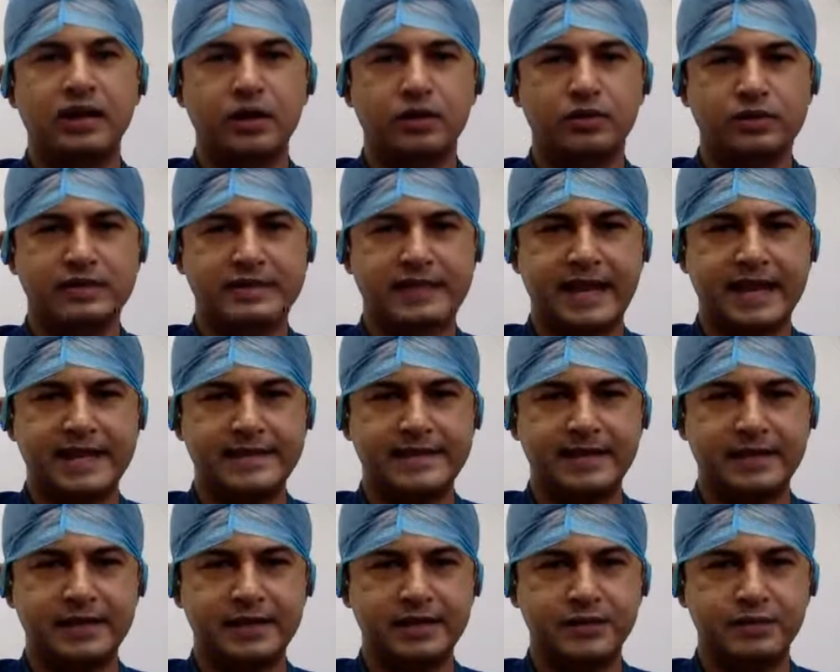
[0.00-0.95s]
Now the
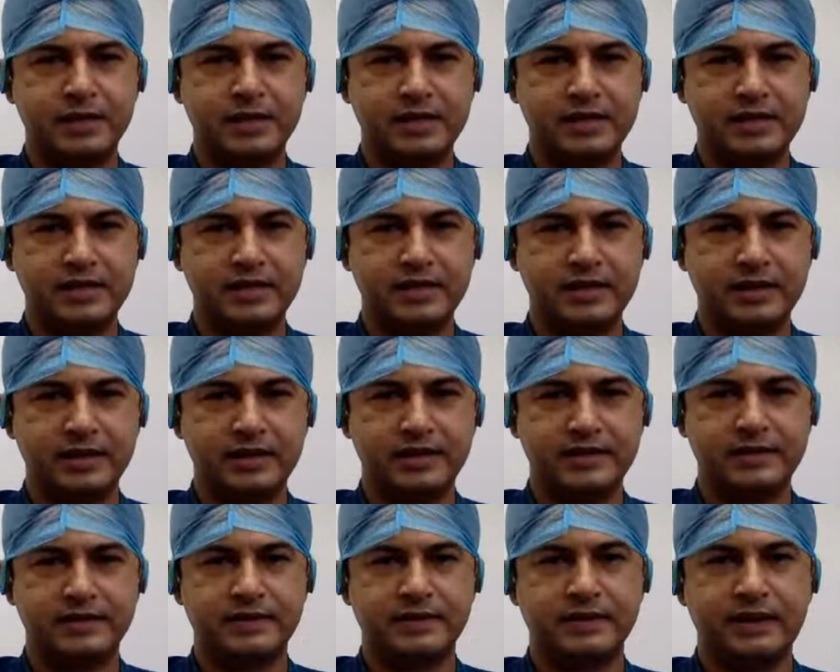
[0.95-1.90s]
sizing is being done.
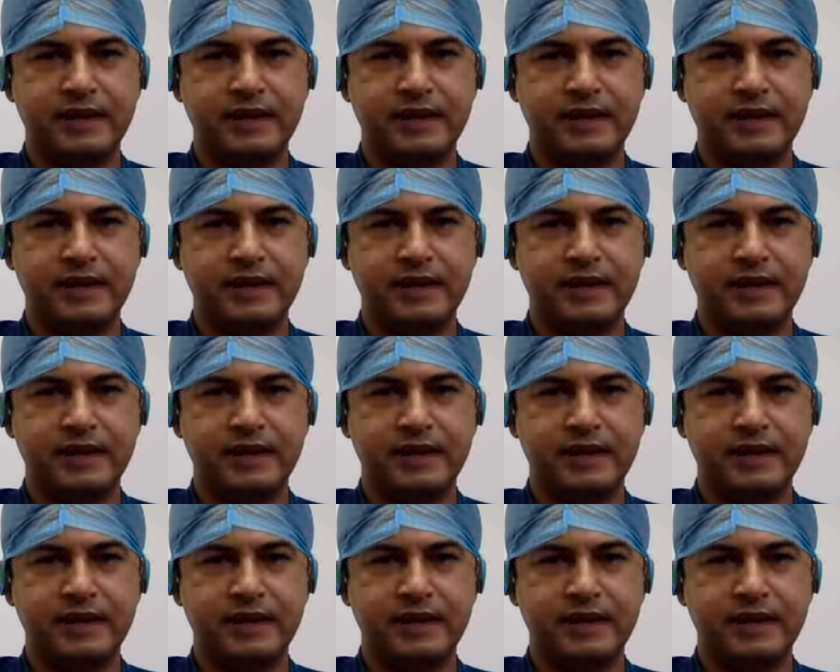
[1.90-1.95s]
It is